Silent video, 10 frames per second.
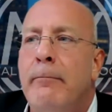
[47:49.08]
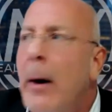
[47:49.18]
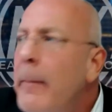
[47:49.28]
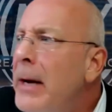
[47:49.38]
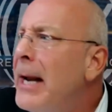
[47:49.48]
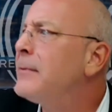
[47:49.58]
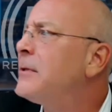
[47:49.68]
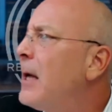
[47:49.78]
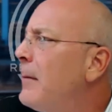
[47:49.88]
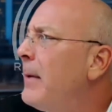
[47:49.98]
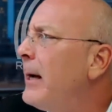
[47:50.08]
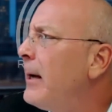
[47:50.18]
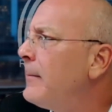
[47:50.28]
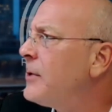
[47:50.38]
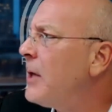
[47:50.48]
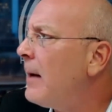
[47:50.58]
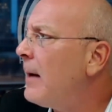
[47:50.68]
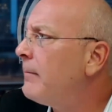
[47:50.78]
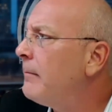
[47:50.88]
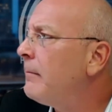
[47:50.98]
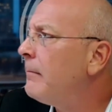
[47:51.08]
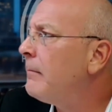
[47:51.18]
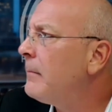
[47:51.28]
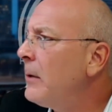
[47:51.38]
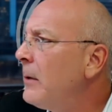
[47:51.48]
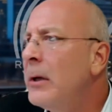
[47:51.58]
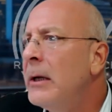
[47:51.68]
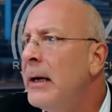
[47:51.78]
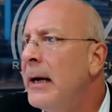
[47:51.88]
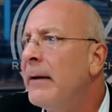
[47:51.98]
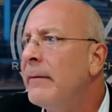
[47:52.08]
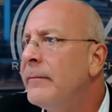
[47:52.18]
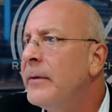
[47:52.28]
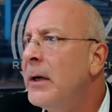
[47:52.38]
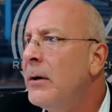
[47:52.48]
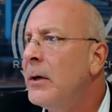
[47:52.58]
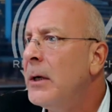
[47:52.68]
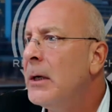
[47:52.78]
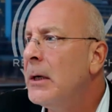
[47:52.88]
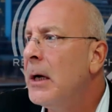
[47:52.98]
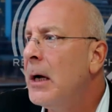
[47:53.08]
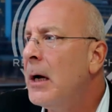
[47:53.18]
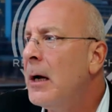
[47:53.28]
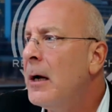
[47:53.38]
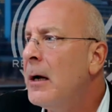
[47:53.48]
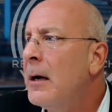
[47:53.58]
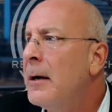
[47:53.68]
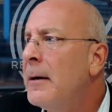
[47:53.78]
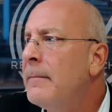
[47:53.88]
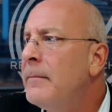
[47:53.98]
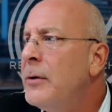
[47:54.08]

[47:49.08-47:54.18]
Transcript: Birmingham's done a bang-up job. They really have, you know.